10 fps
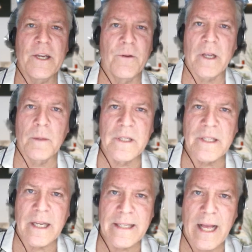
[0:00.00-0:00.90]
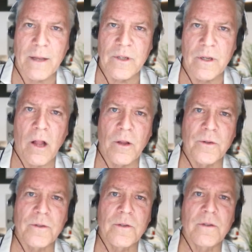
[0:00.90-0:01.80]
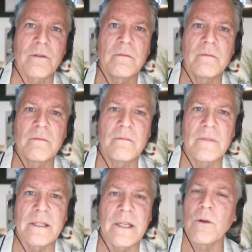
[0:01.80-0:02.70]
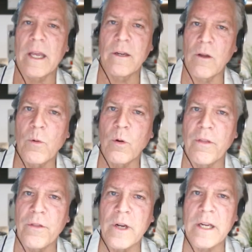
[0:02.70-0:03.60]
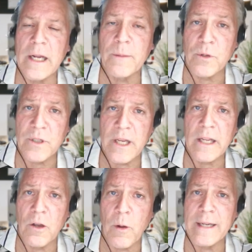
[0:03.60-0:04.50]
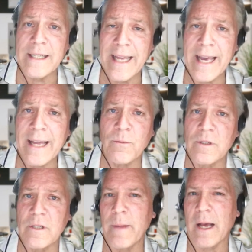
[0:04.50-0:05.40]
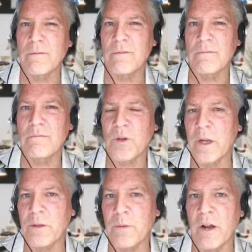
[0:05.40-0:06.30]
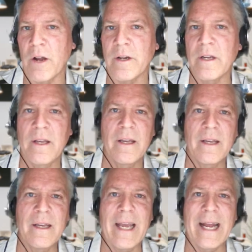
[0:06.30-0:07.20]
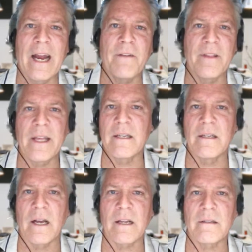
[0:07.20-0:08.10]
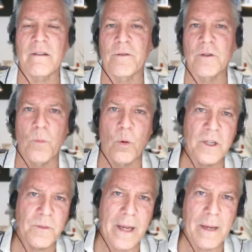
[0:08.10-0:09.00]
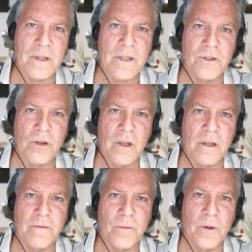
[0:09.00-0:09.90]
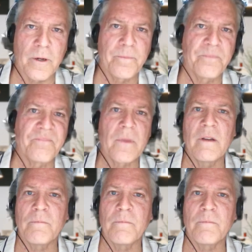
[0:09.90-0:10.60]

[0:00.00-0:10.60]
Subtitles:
let's say your income is $6,000. They say, okay, no more than 39% can go out to debt, which is about $2,300. And after they deduct the first mortgage payment that you're looking for,